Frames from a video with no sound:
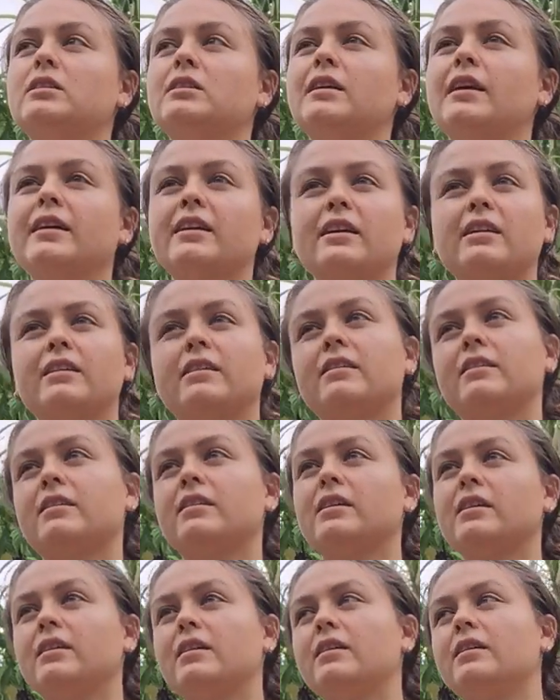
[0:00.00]
like
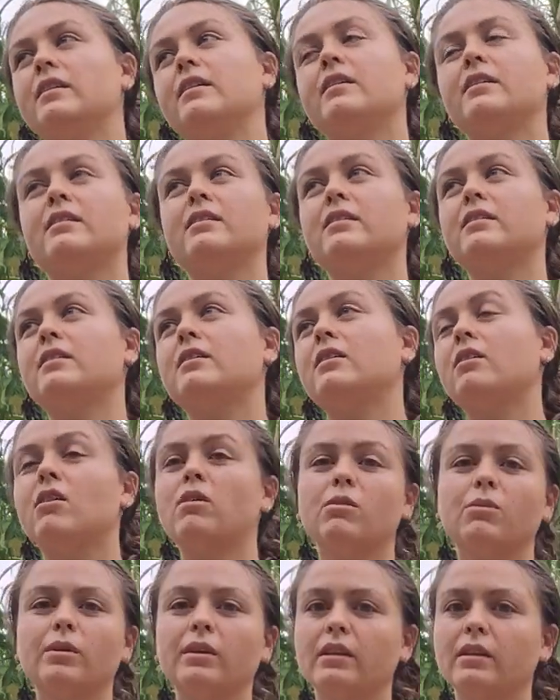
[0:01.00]

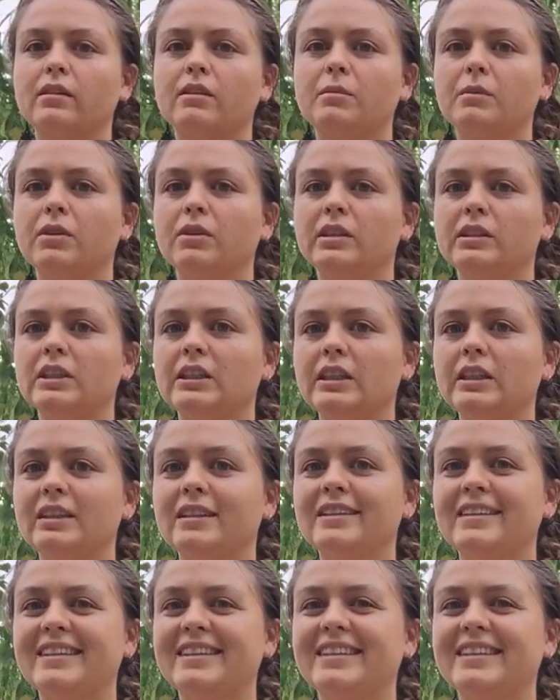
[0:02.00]
along with community.